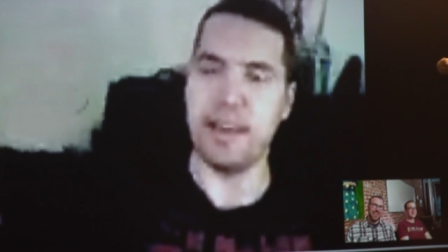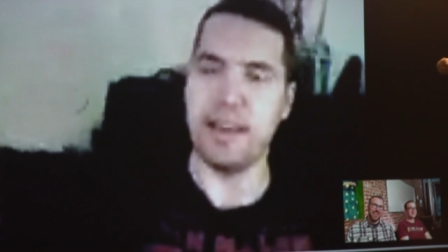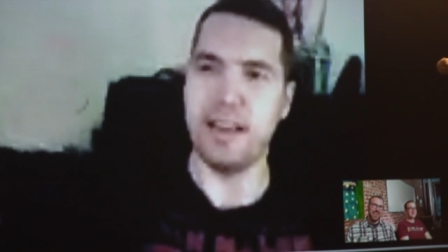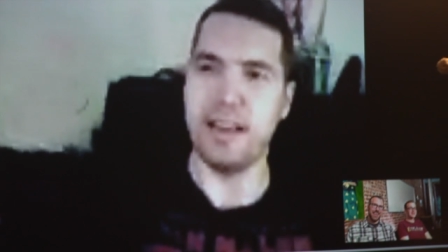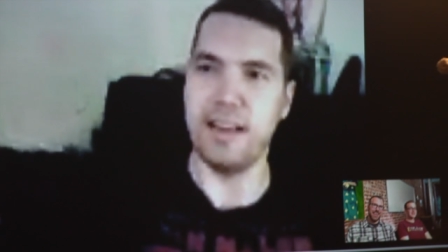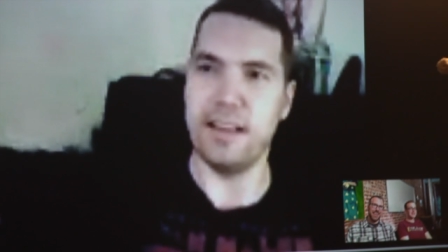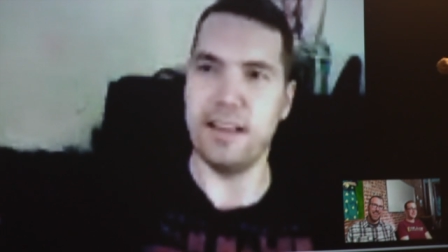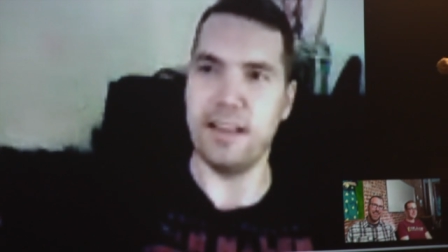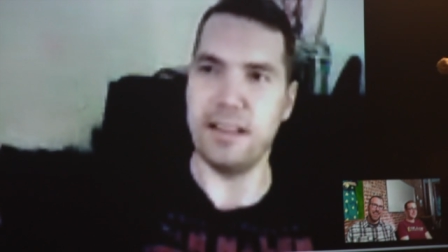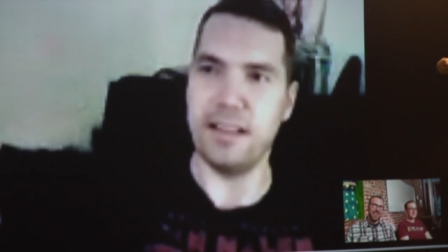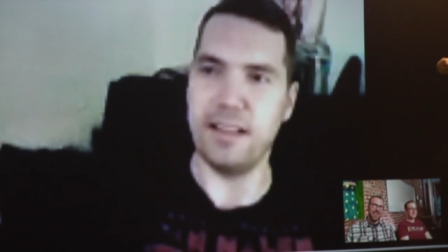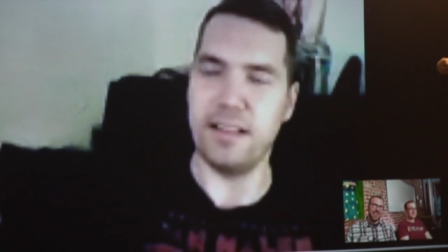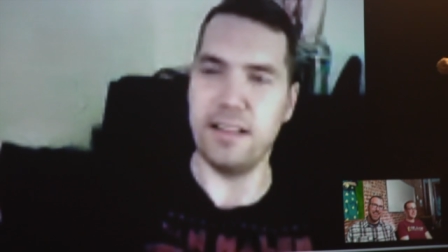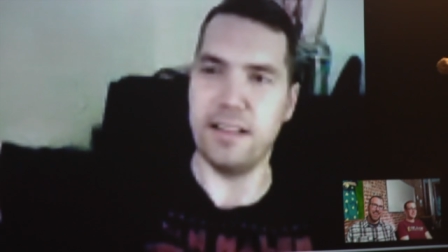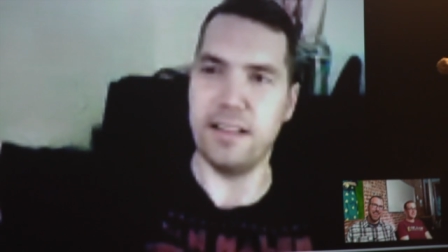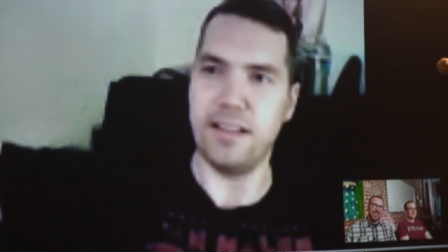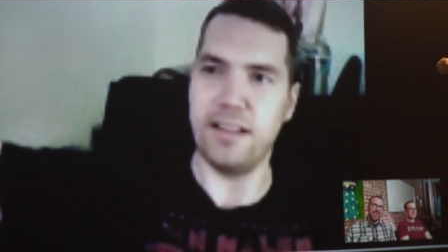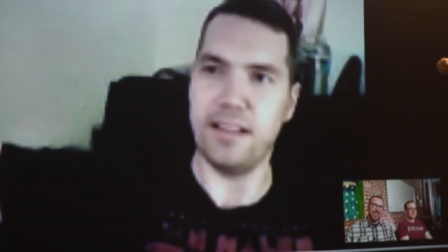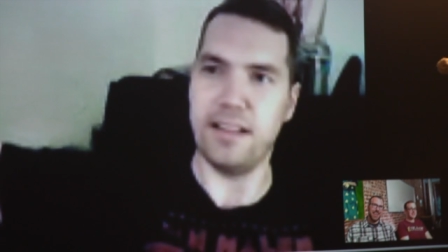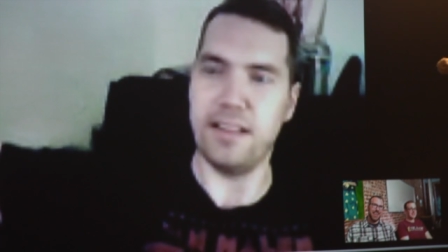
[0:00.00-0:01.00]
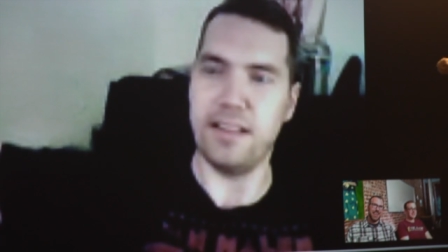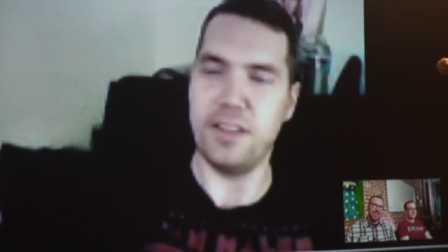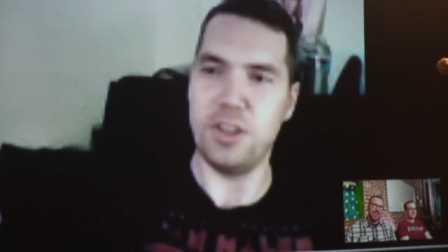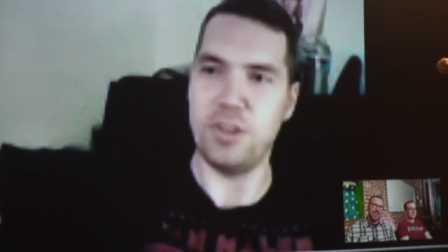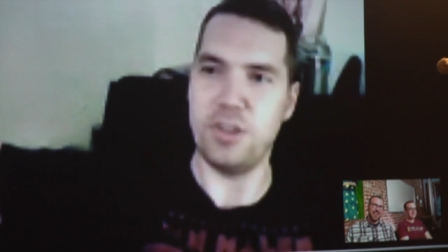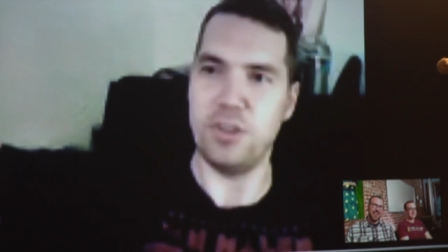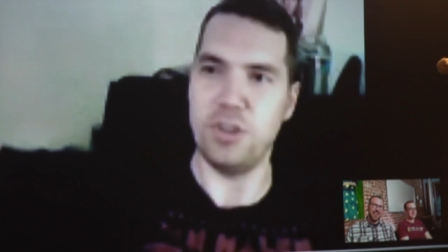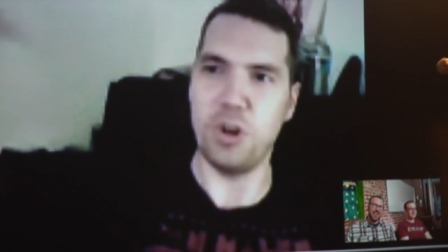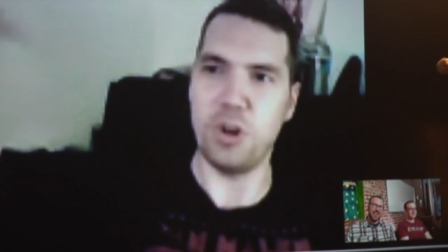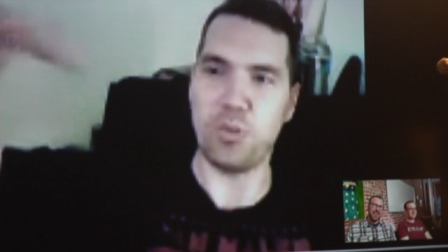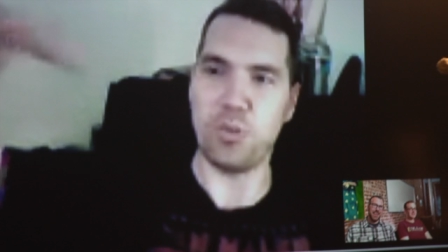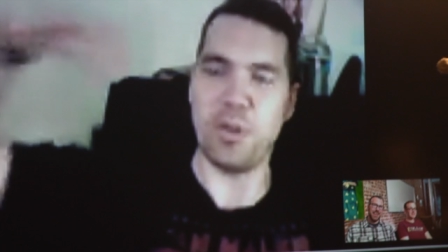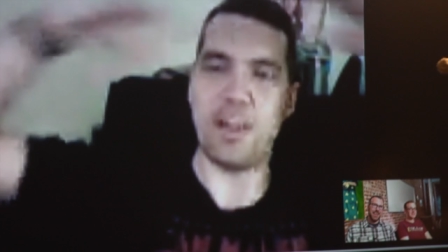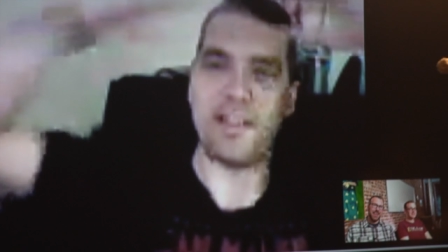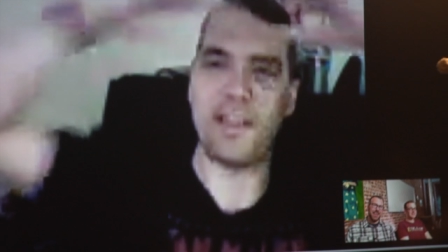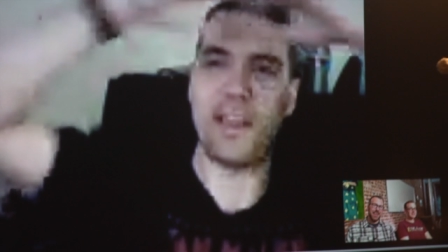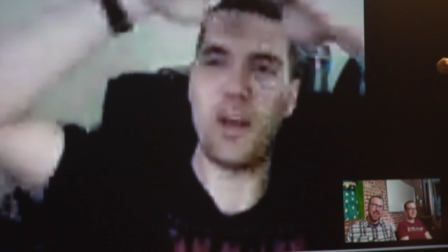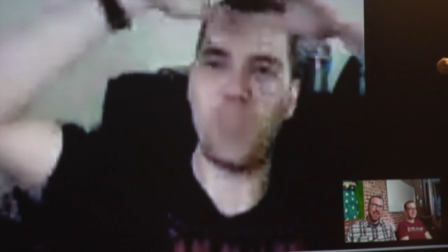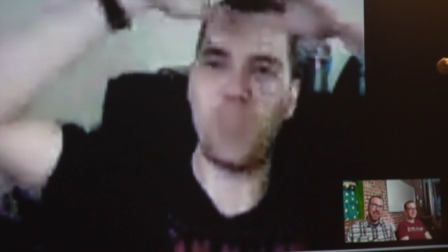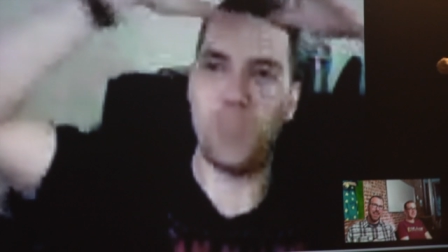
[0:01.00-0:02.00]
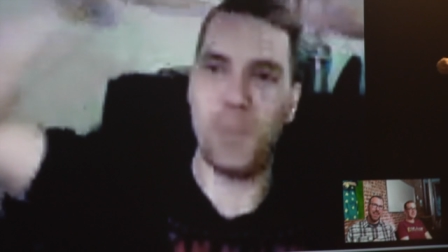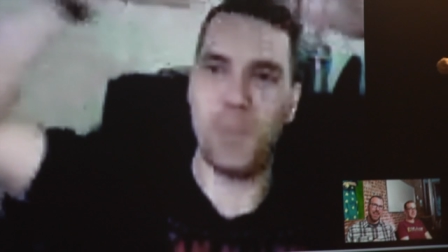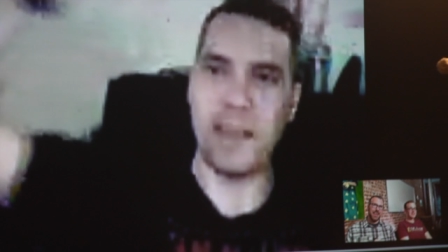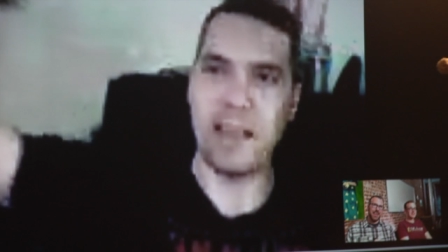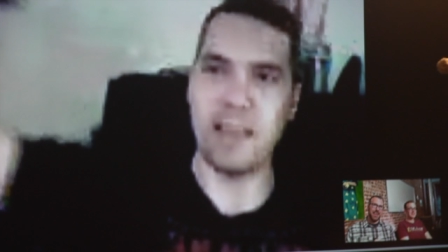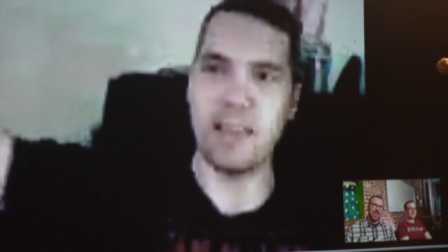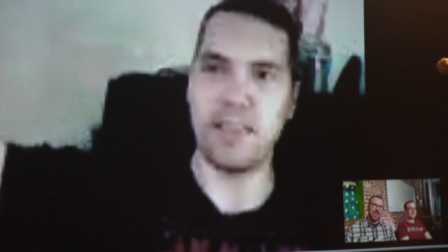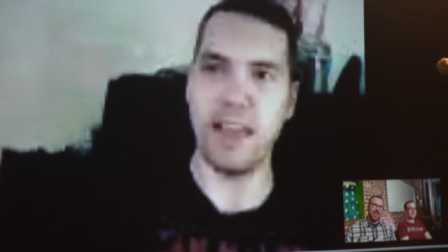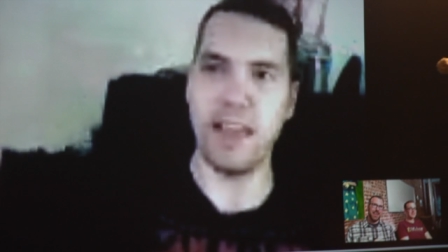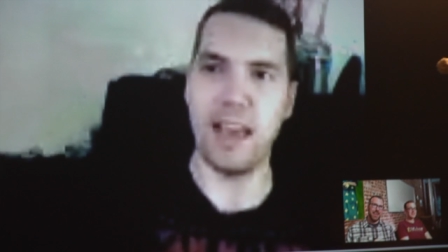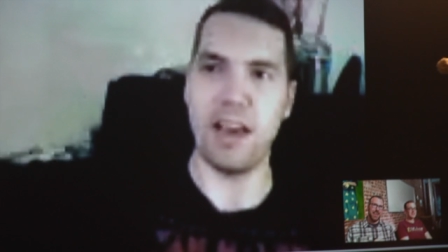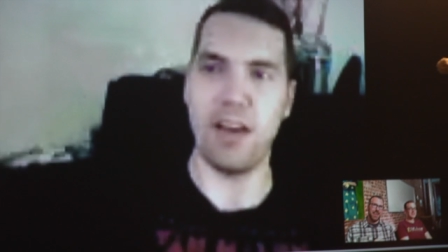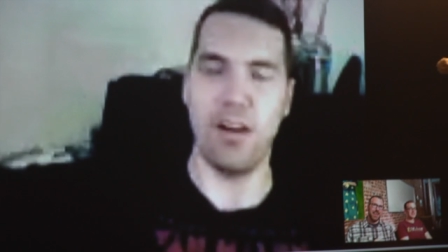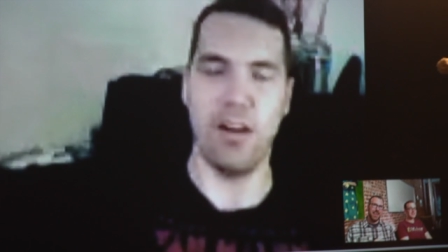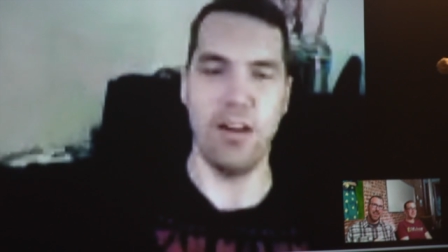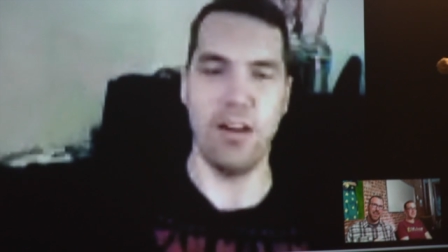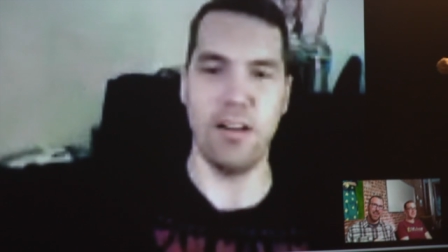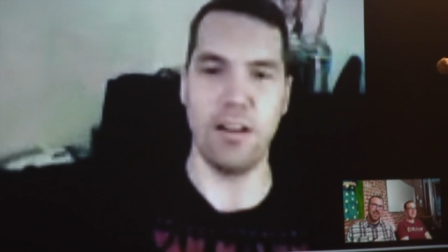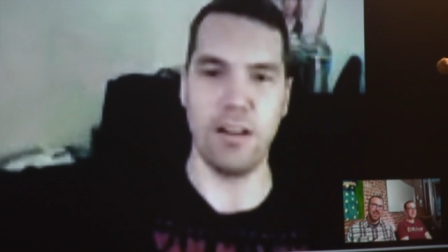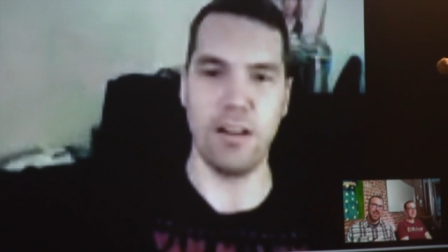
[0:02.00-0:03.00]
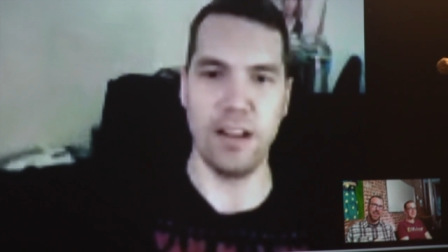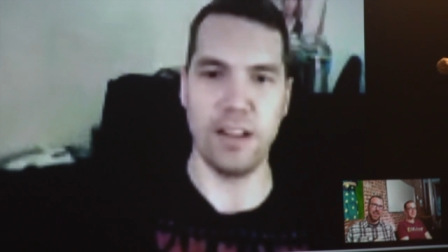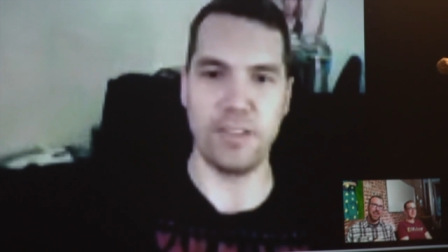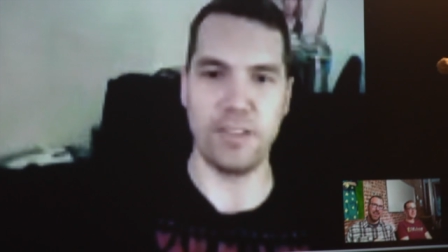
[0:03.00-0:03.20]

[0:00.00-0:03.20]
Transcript: Uh, you don't realize how big they are